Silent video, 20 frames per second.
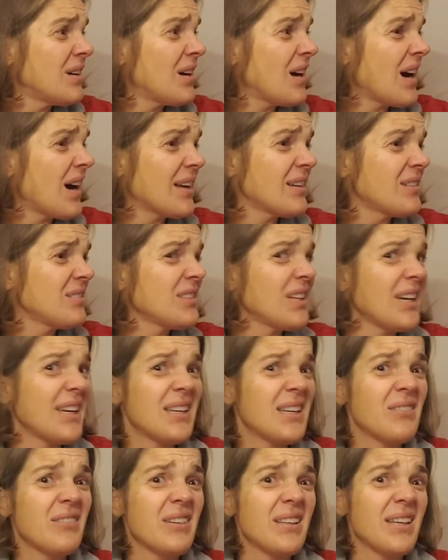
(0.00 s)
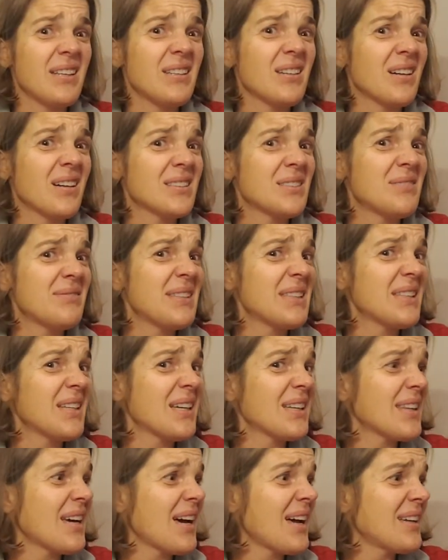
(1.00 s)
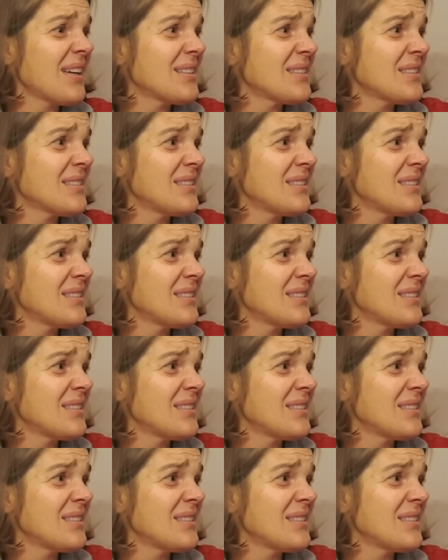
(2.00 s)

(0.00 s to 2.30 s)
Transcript: I don't like it when they talk to me like that